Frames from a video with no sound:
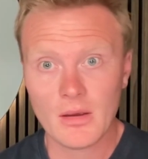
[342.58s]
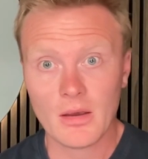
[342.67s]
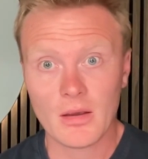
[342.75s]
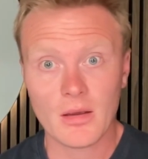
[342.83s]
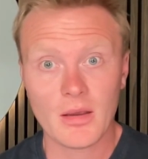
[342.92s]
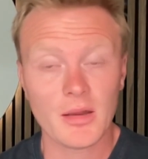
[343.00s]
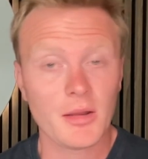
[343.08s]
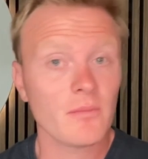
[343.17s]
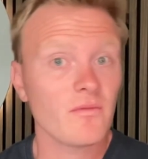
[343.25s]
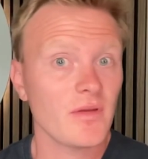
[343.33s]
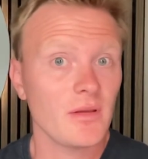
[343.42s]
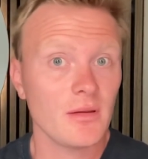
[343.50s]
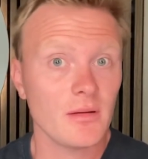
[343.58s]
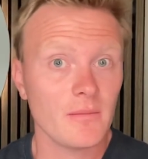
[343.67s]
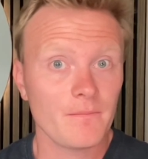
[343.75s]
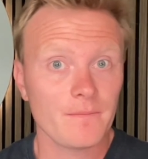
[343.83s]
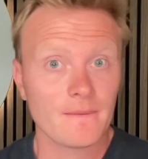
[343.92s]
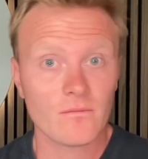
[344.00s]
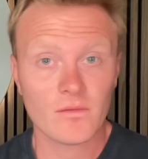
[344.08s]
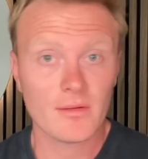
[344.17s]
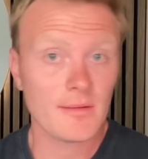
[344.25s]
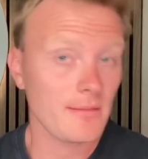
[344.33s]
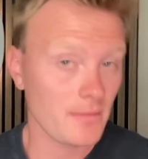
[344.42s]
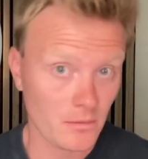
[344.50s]
It's something that
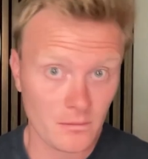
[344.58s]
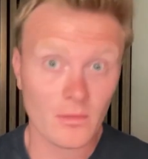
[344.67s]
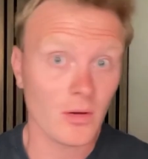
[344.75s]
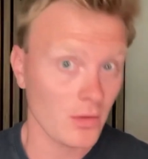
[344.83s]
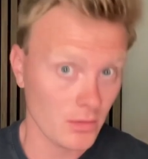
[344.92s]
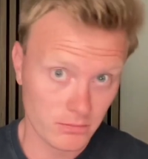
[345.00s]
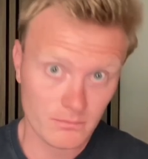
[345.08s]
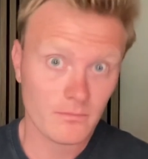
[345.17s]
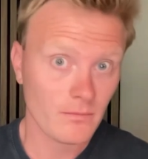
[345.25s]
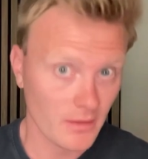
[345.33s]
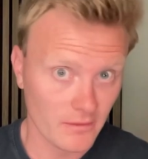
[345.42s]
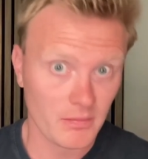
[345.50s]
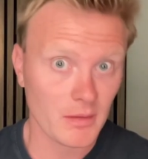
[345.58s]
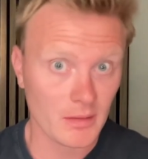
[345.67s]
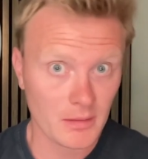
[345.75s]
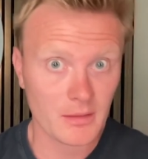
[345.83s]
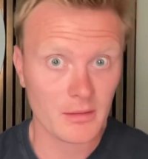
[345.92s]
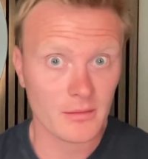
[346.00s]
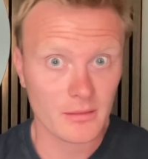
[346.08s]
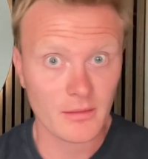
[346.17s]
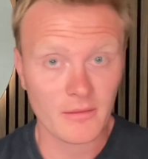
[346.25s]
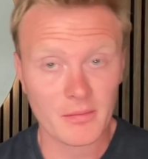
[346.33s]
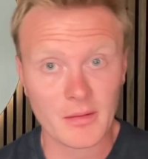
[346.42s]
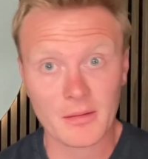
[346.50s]
Fujitsu or
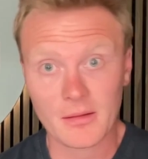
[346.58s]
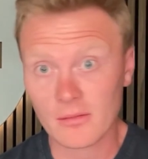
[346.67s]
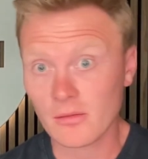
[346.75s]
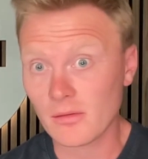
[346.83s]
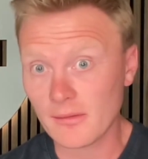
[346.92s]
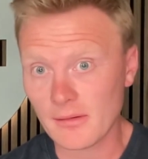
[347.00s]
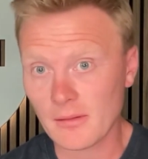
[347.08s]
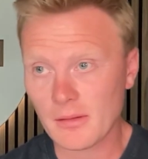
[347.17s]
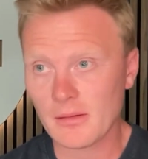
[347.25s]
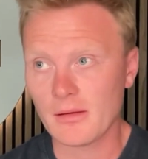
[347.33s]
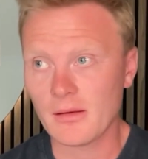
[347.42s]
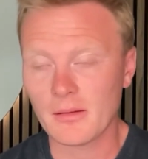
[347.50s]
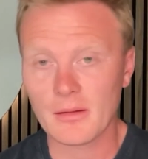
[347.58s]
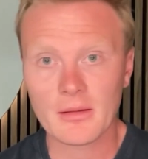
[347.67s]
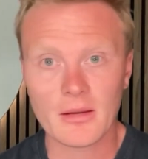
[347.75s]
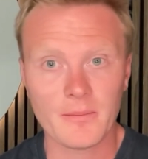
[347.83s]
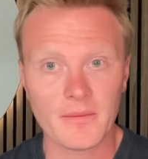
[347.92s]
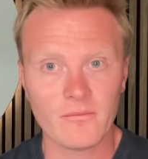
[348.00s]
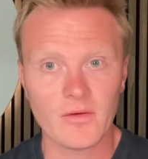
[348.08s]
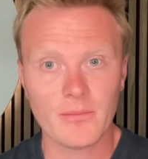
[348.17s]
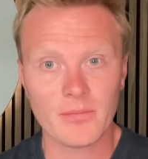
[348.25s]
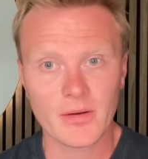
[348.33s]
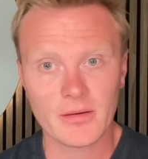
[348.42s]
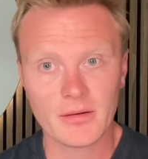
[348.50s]
FSAS Technologies, as it's now been
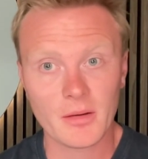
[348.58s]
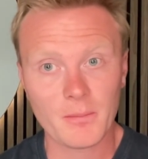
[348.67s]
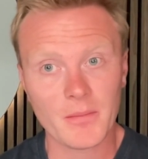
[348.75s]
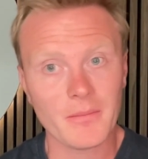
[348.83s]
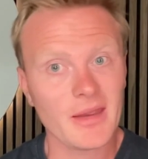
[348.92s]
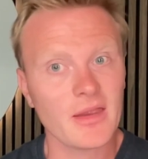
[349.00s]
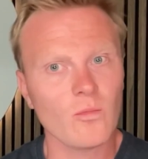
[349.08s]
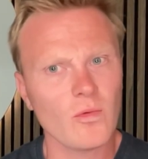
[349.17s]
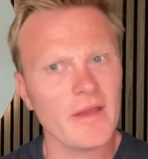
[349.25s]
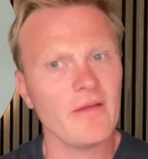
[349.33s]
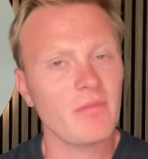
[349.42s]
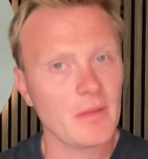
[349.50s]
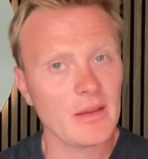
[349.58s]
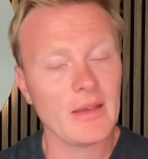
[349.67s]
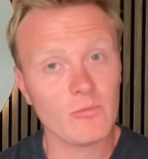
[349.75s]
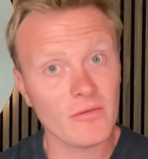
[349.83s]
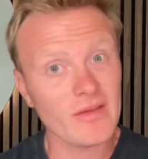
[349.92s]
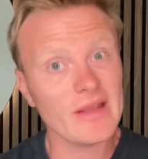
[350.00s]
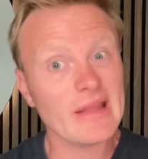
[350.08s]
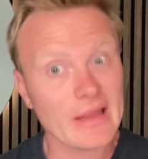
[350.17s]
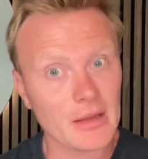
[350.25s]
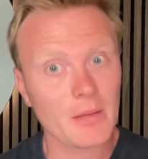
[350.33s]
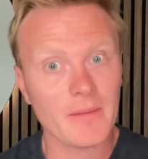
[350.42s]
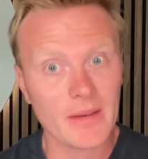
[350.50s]
rebranded, has been making waves within
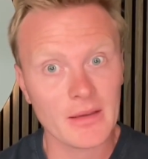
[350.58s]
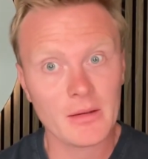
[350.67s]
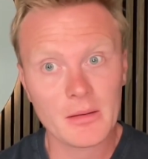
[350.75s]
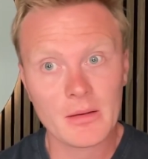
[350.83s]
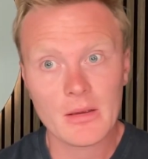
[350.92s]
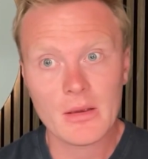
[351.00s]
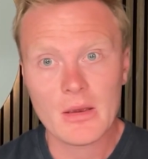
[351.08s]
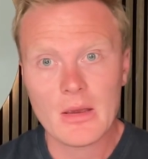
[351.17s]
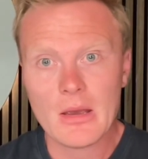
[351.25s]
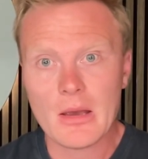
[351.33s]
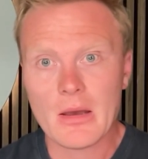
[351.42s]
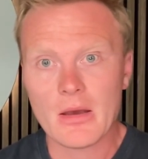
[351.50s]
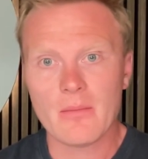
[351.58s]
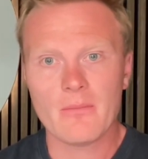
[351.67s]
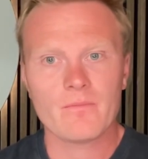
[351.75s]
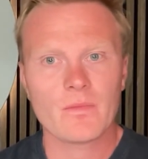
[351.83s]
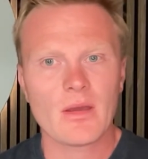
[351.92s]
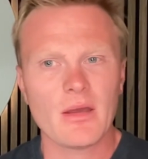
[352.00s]
that space. Private